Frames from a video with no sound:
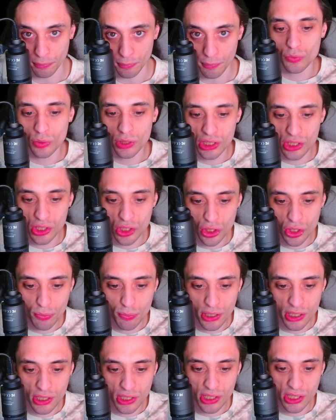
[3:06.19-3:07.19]
With 2
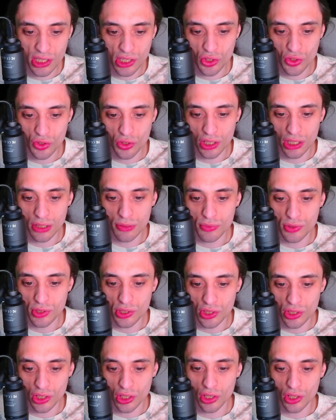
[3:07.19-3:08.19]
PC streams,
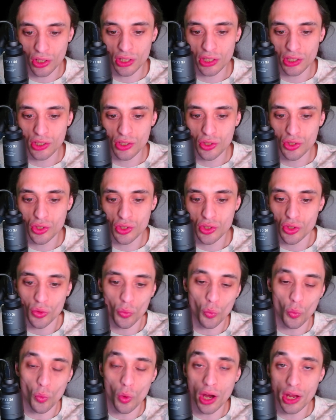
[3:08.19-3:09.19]
you're going to use the
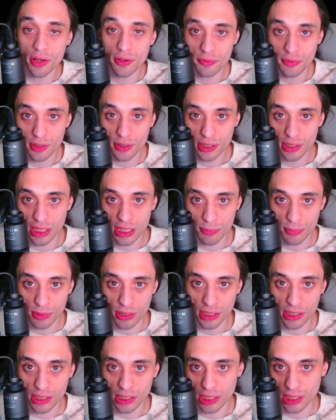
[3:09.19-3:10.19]
one for
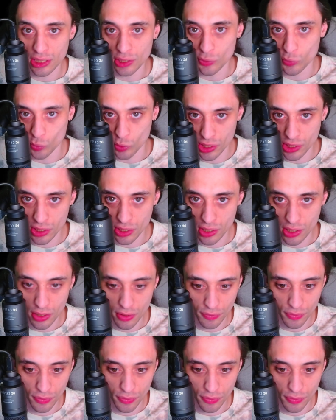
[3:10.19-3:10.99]
gaming and one